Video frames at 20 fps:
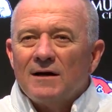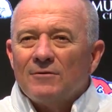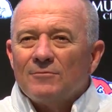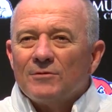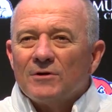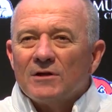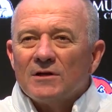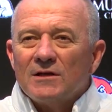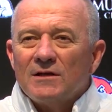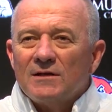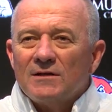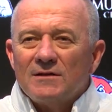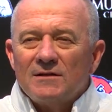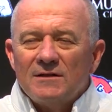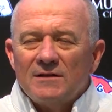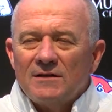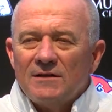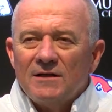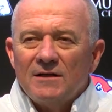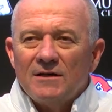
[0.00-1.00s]
Not really.
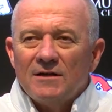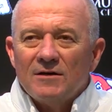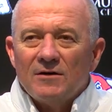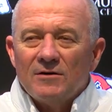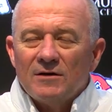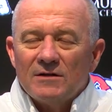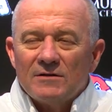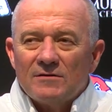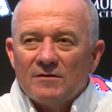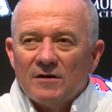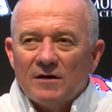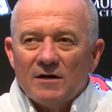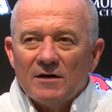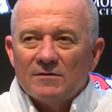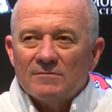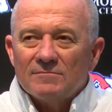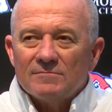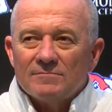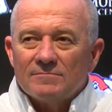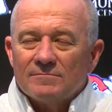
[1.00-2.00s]
You
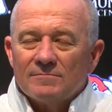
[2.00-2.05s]
know,